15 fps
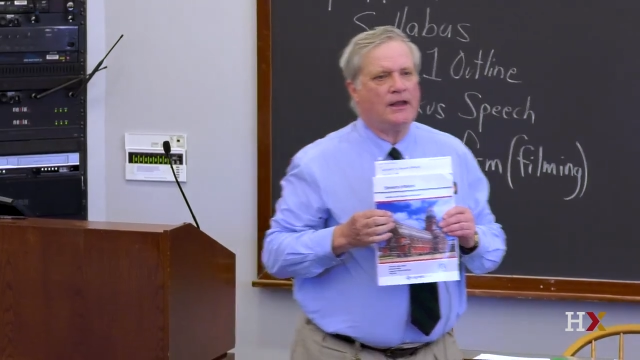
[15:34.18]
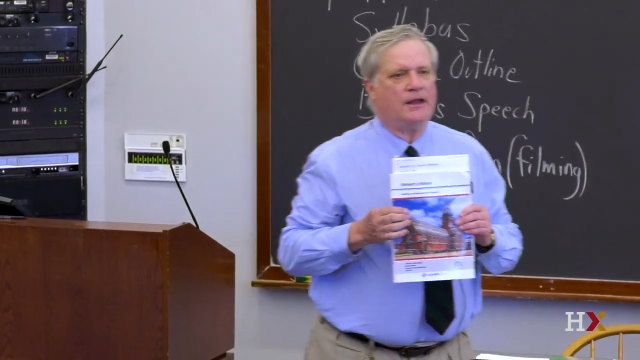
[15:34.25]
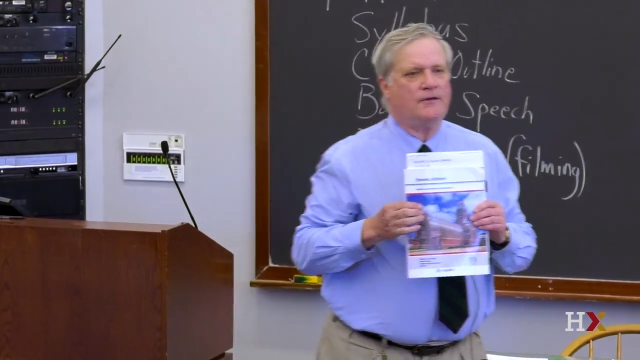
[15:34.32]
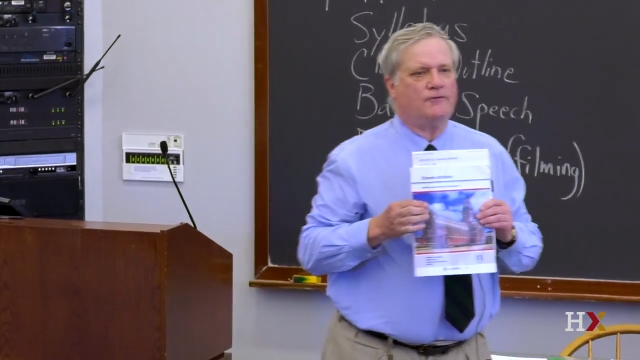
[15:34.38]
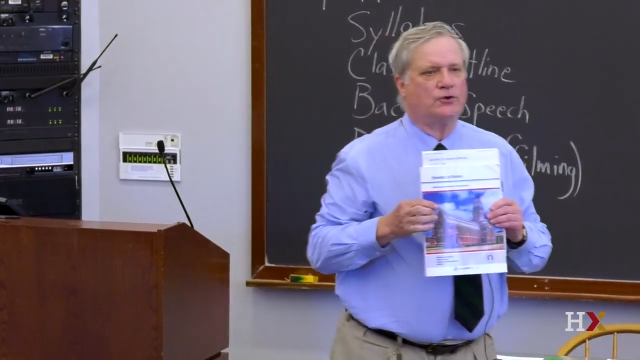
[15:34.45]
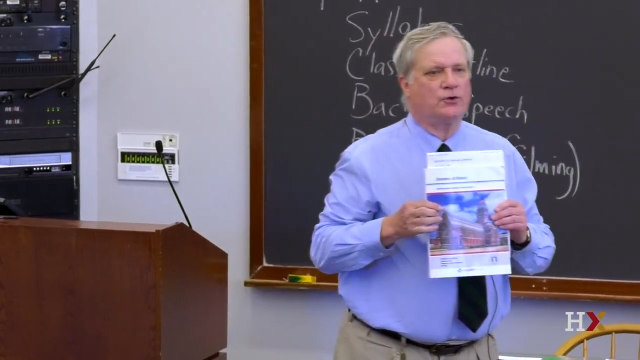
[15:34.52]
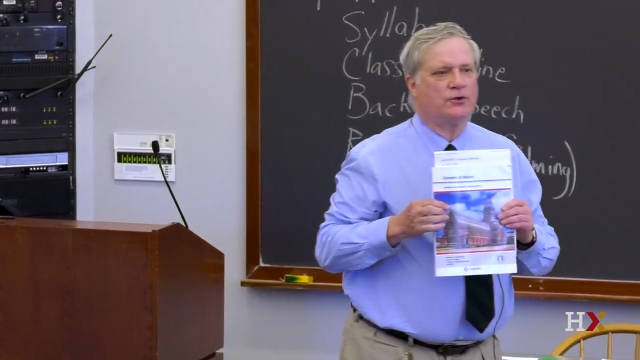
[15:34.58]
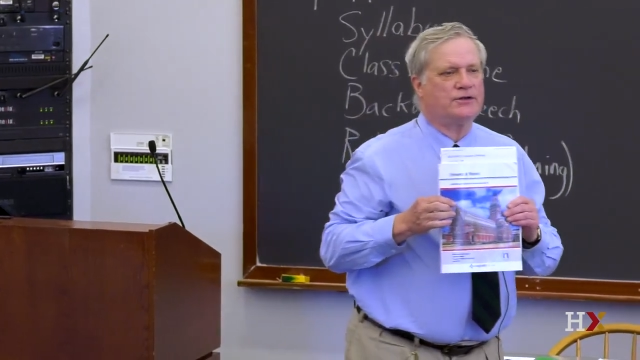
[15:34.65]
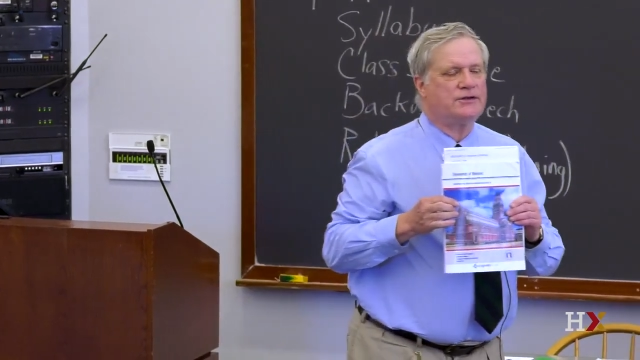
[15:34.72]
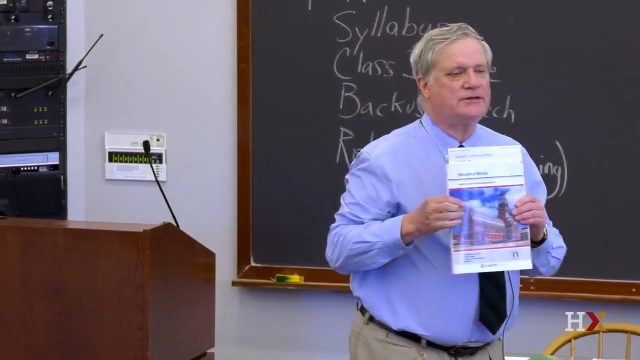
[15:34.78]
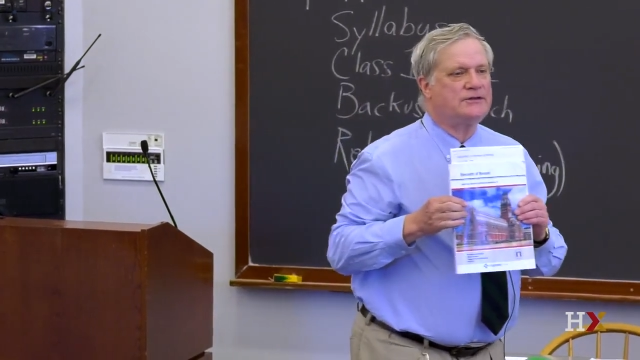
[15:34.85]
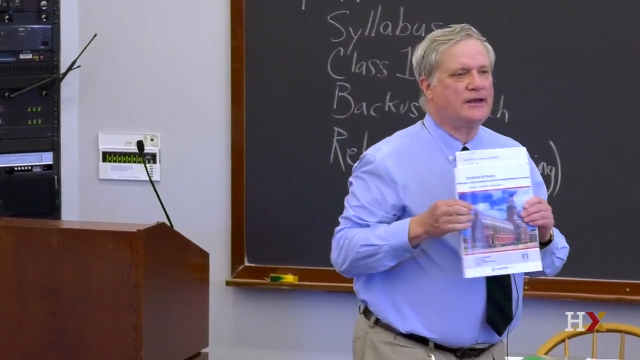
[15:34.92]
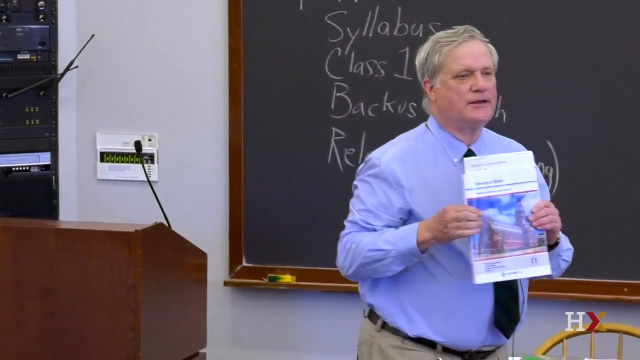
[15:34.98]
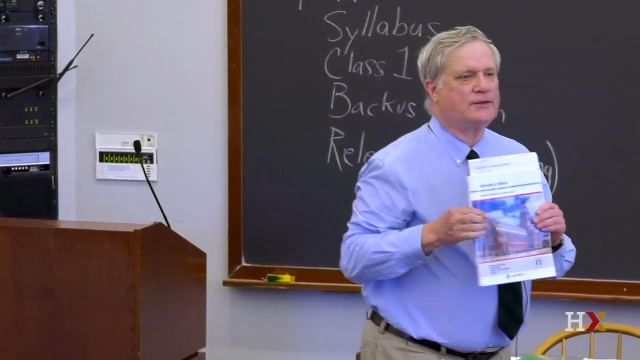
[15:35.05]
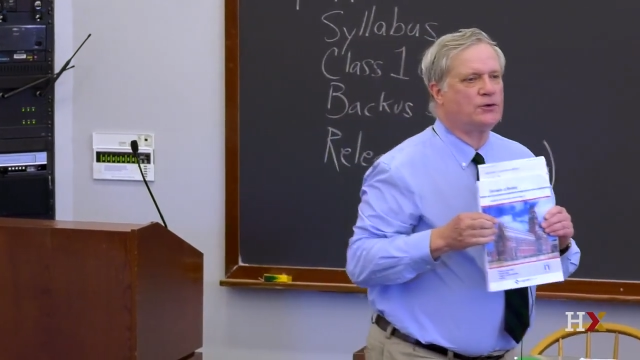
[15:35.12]
If you're going to
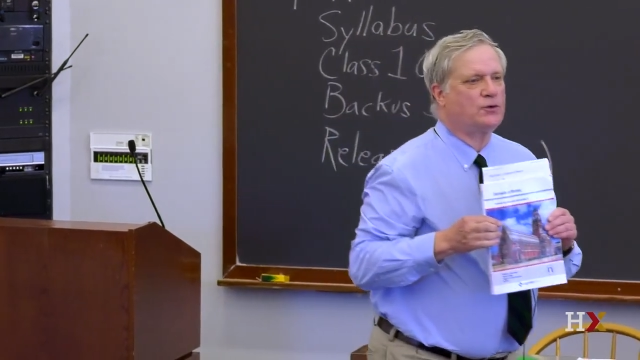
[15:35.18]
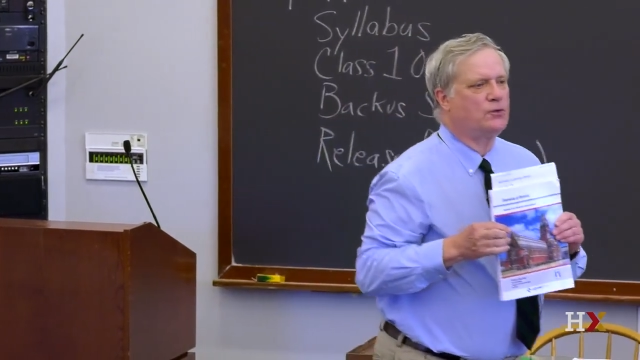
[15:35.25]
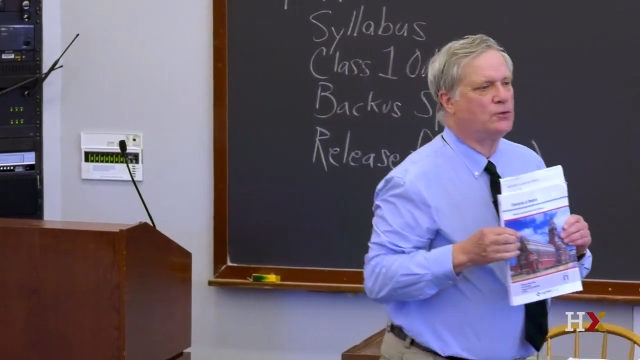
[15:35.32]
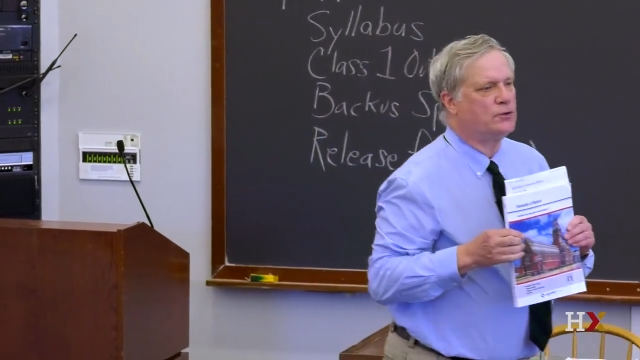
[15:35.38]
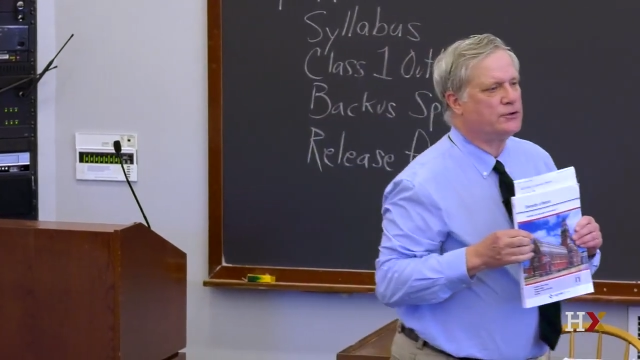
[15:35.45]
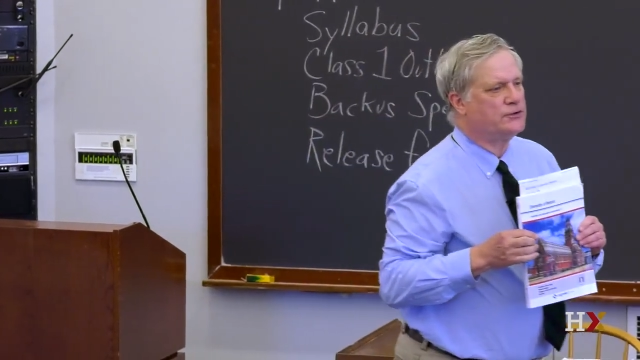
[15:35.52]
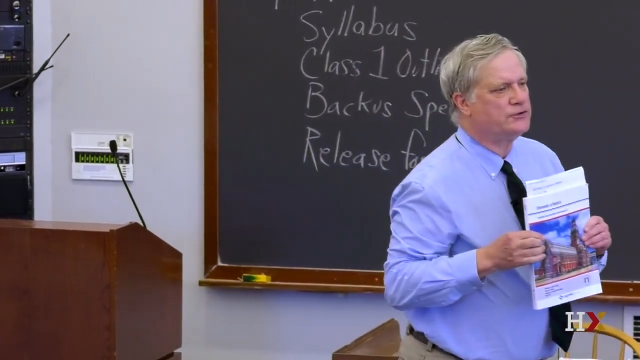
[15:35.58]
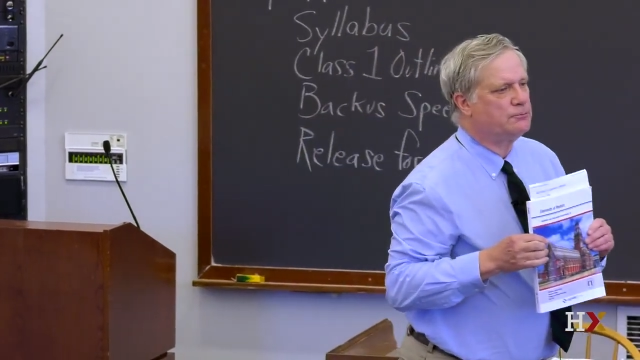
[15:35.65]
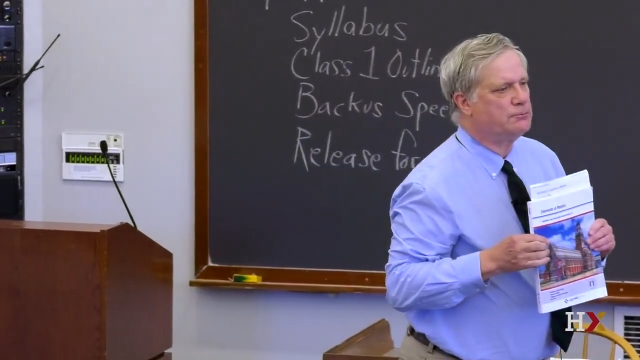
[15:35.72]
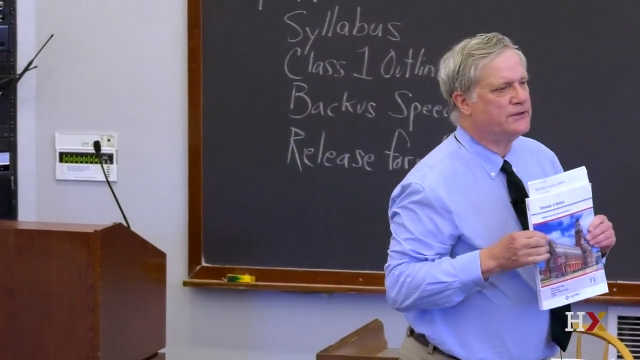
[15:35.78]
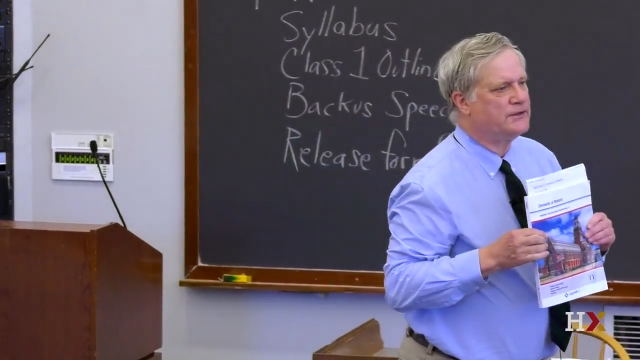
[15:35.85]
take the course,